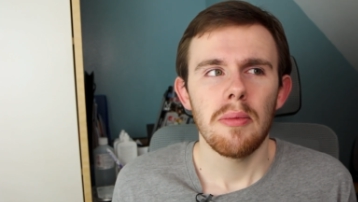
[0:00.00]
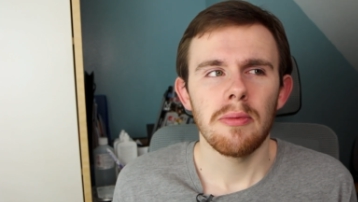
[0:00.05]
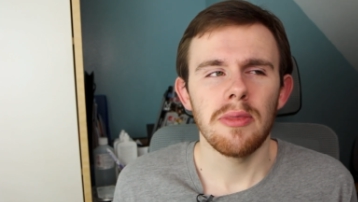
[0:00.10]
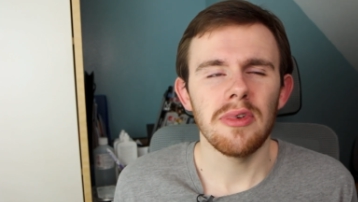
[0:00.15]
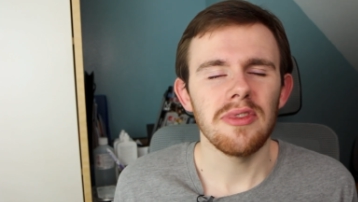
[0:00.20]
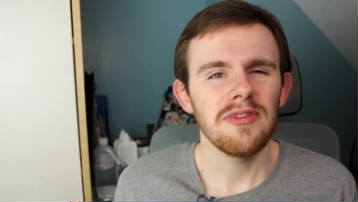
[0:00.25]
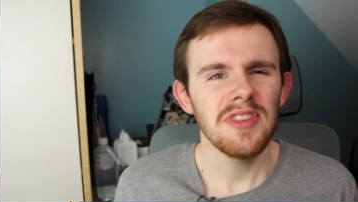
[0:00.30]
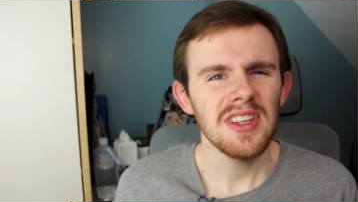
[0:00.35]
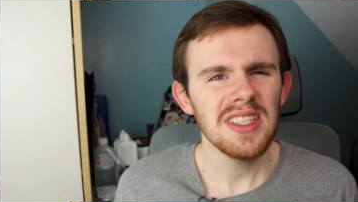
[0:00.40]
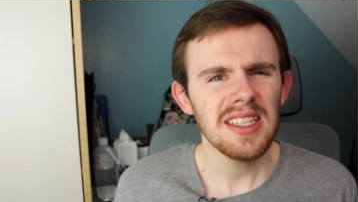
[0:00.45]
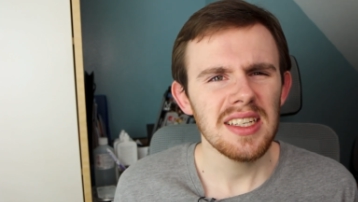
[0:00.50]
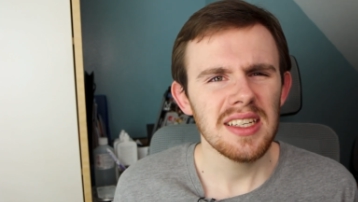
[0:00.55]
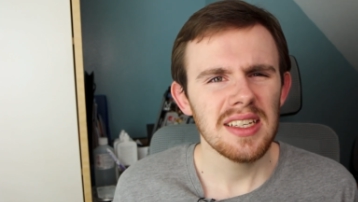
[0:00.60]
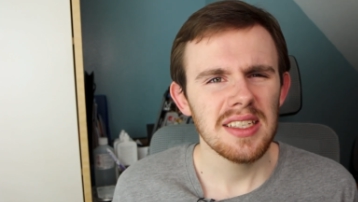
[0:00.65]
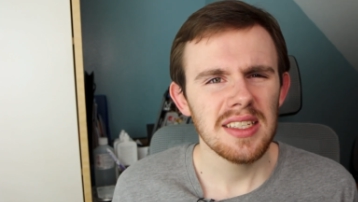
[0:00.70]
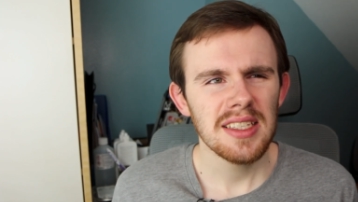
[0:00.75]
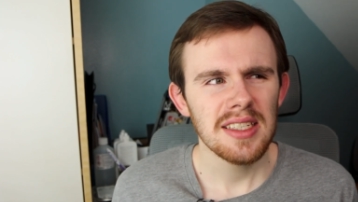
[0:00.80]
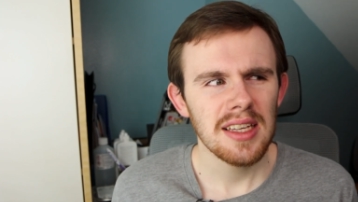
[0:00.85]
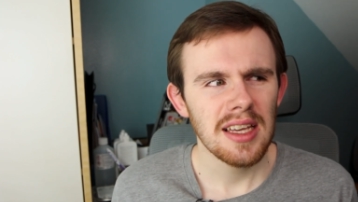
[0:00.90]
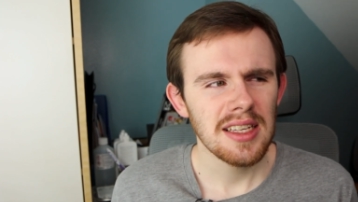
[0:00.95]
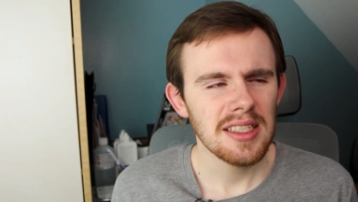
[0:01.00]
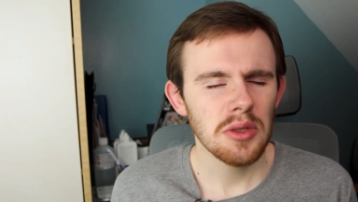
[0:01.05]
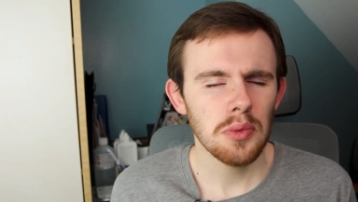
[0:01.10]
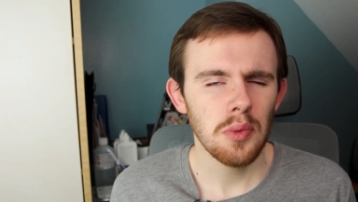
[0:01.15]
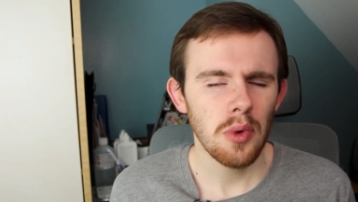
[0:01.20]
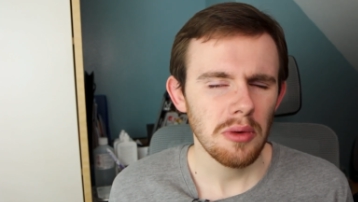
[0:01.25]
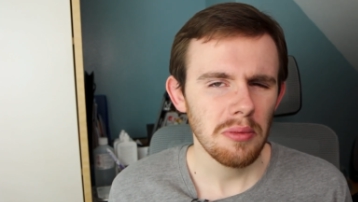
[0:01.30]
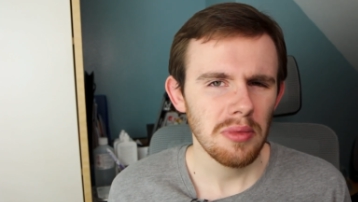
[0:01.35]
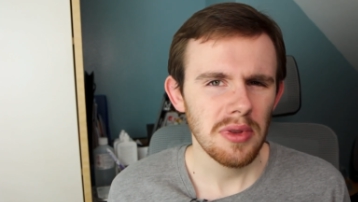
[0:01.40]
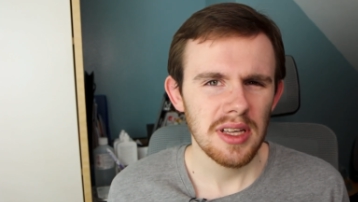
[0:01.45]
But physics is the
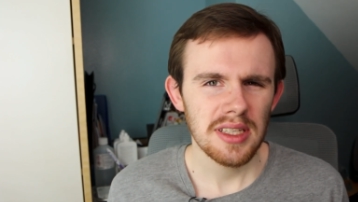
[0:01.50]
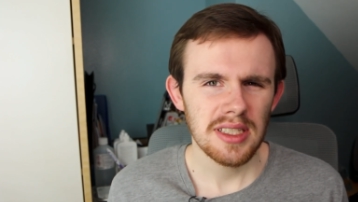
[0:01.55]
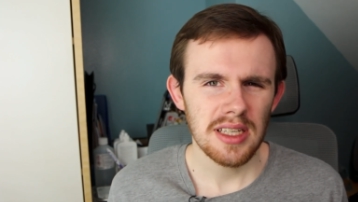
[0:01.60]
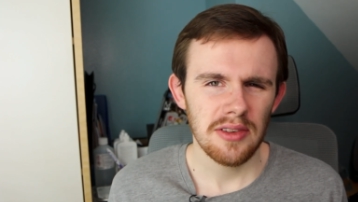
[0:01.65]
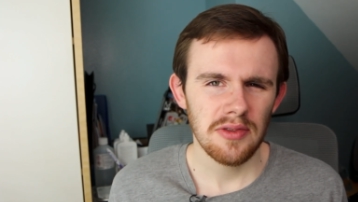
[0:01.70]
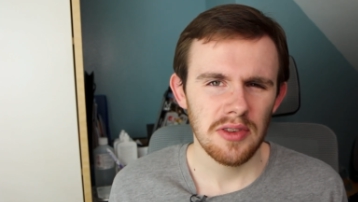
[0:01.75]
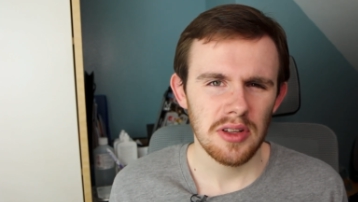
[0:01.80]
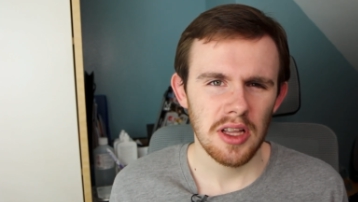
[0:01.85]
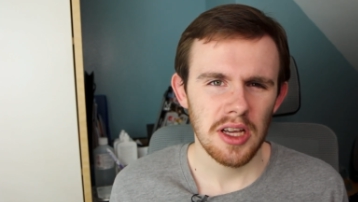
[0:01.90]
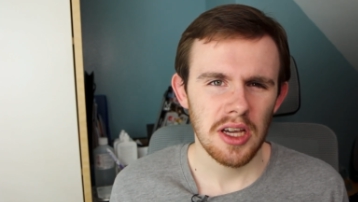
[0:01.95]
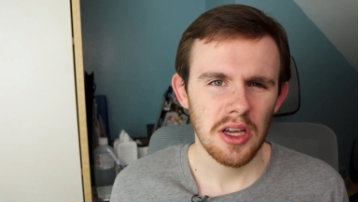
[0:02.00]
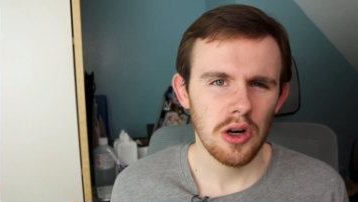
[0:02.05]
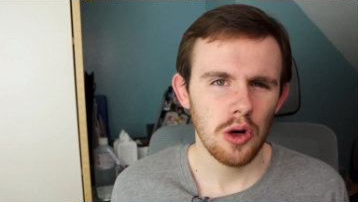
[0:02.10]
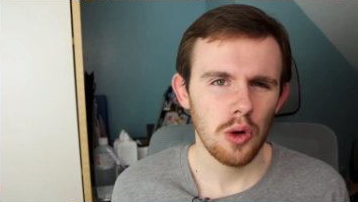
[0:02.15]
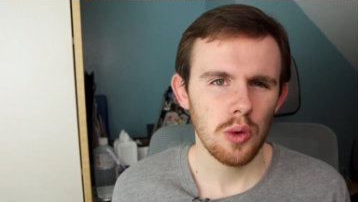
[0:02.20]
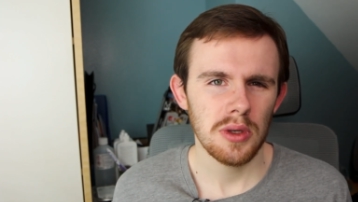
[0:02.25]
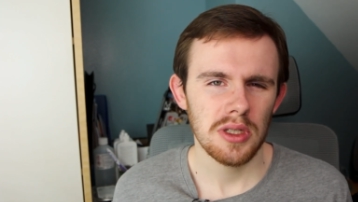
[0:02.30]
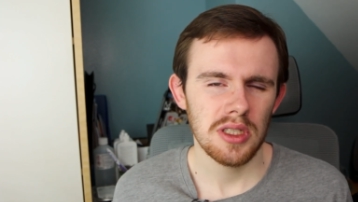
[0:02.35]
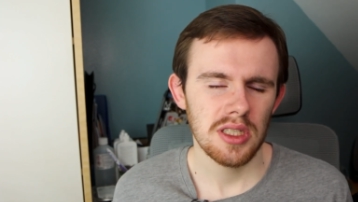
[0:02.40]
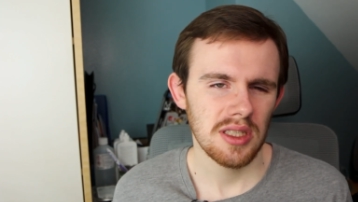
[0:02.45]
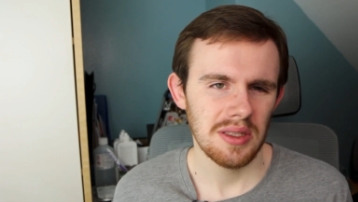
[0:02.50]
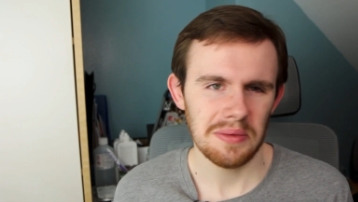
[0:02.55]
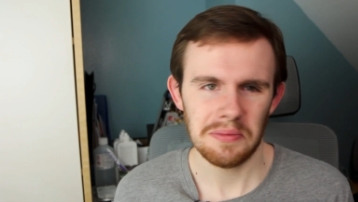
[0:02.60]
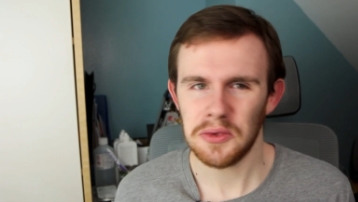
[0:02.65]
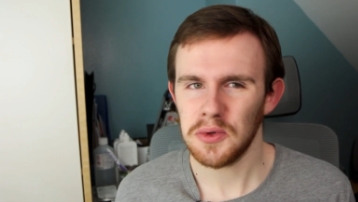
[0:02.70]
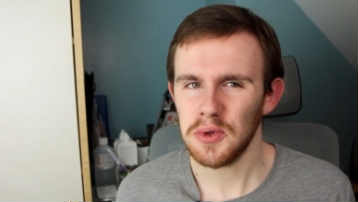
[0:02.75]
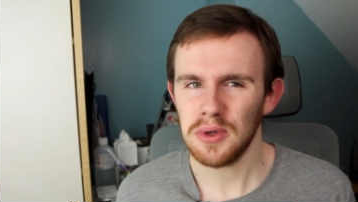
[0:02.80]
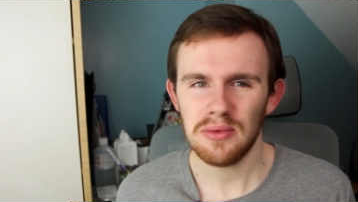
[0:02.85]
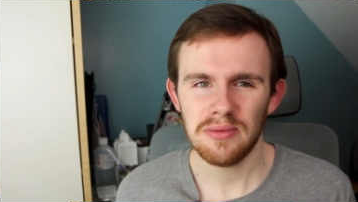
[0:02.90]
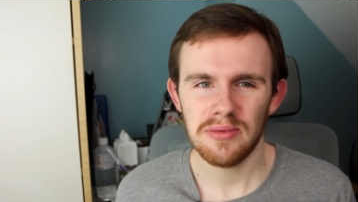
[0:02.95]
one place I feel I can always
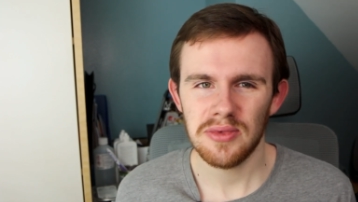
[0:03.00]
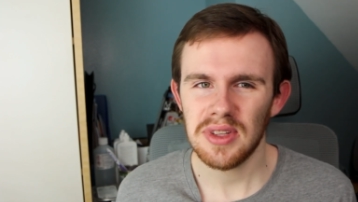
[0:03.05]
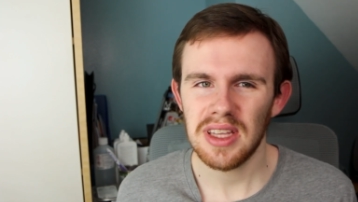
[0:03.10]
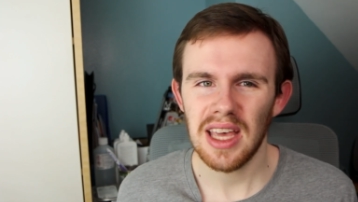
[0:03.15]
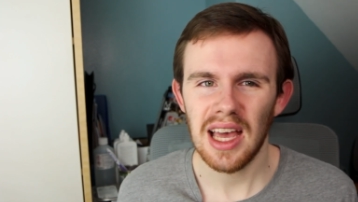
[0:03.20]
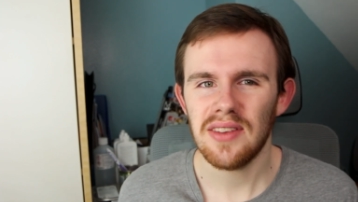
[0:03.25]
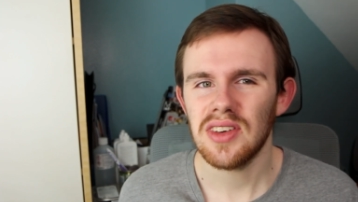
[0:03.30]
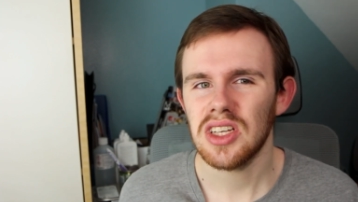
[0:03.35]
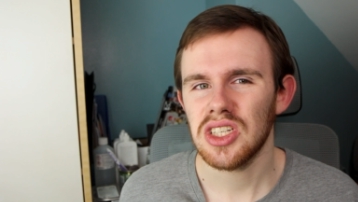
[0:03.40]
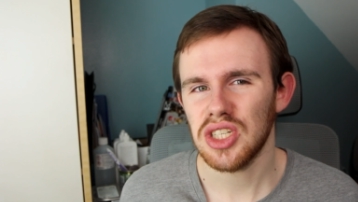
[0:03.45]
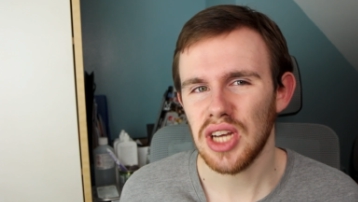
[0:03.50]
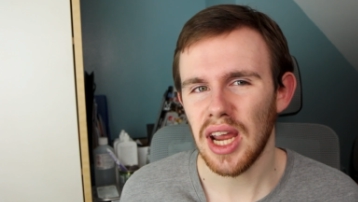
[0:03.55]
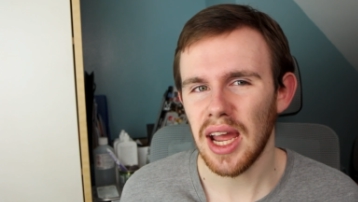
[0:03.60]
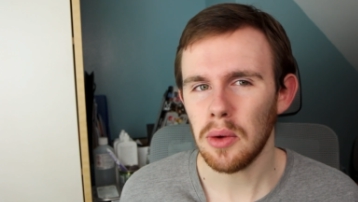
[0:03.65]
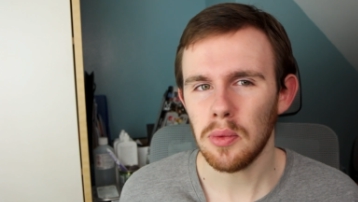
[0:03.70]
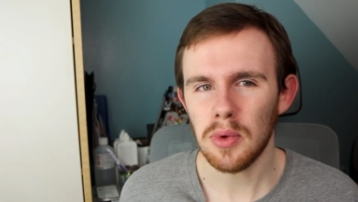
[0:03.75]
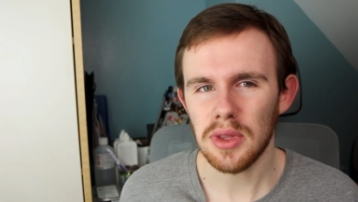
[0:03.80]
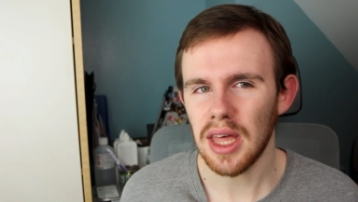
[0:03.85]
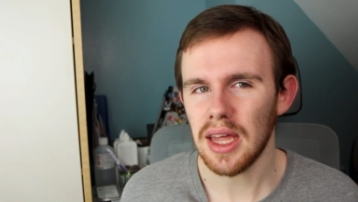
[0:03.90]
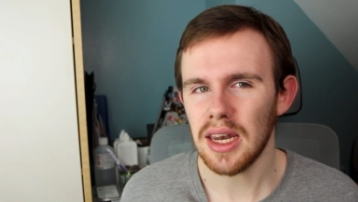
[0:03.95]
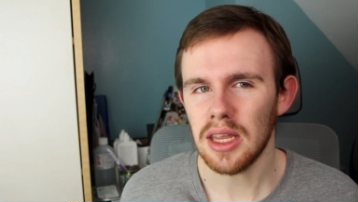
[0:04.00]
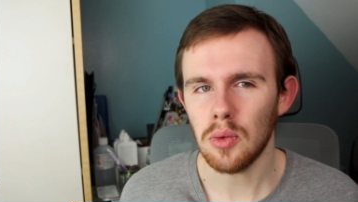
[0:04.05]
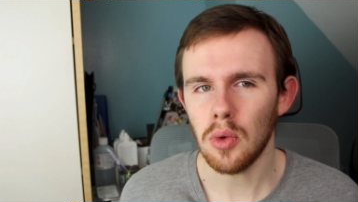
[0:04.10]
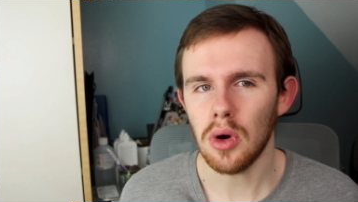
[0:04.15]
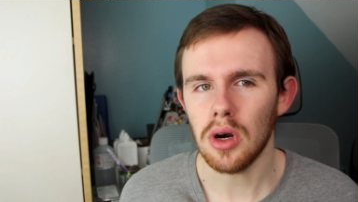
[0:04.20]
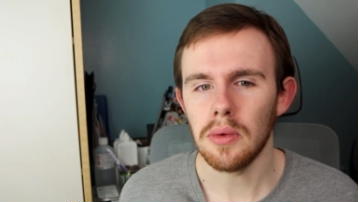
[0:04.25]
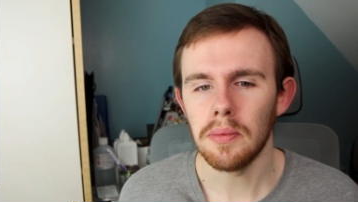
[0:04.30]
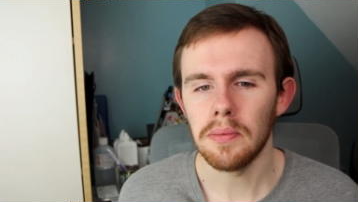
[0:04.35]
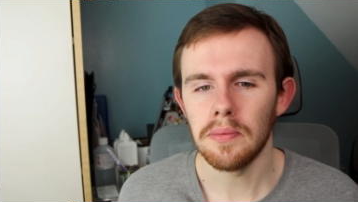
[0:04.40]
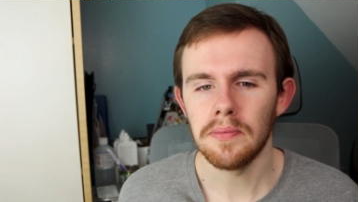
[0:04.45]
go and really have a chat with
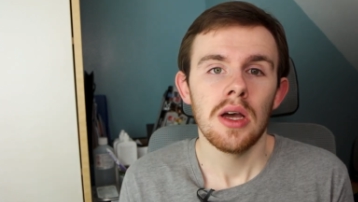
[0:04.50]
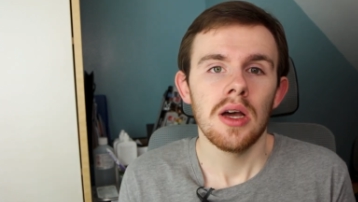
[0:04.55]
anyone.